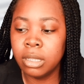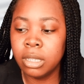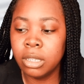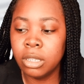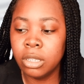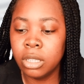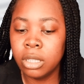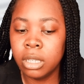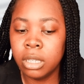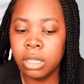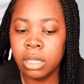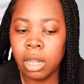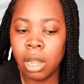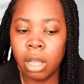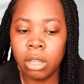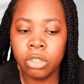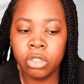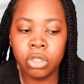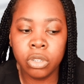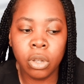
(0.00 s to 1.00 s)
these, these
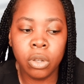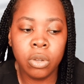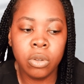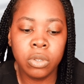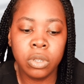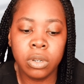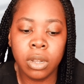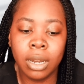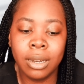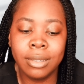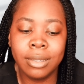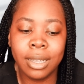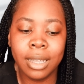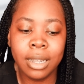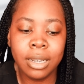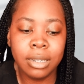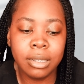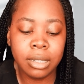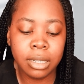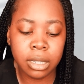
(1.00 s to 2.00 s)
lost souls and all this
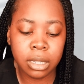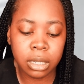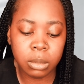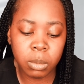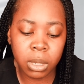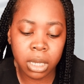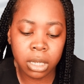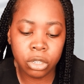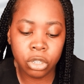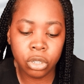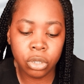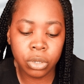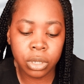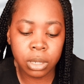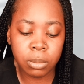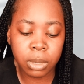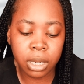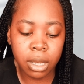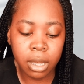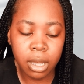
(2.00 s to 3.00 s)
innocence being
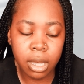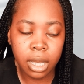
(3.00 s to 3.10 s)
stripped.